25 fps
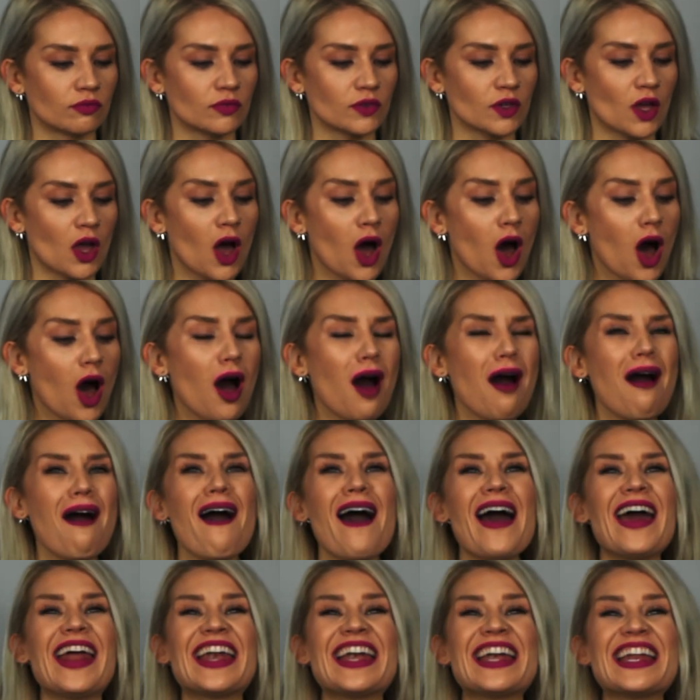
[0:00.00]

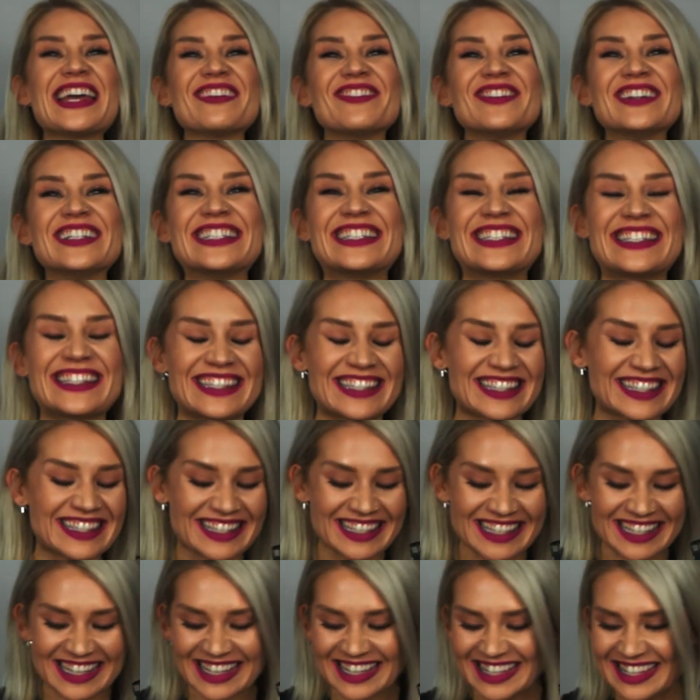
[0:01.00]
I didn't even
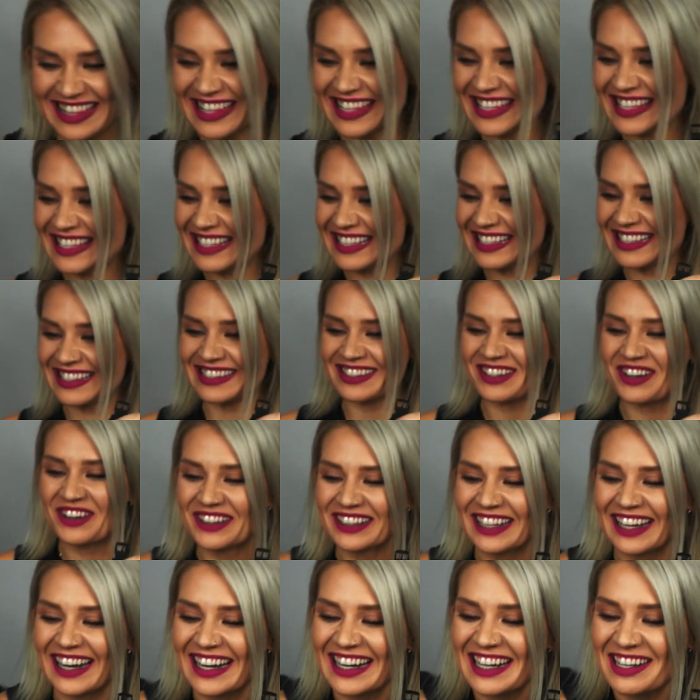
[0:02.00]
see this!
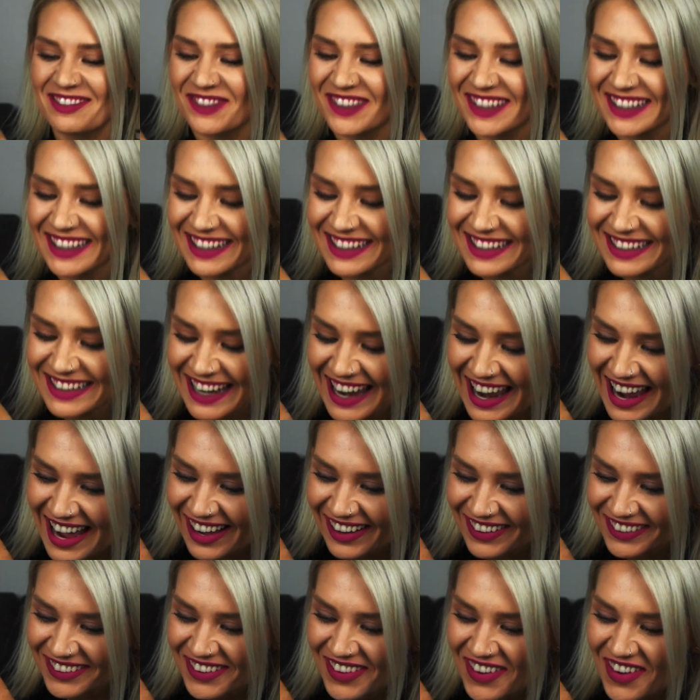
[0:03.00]
Hold on, let me put this
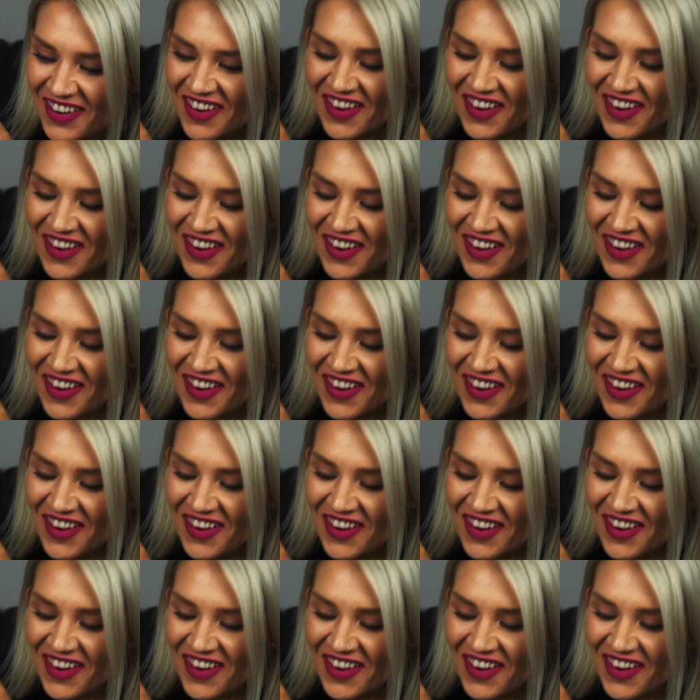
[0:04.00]
down.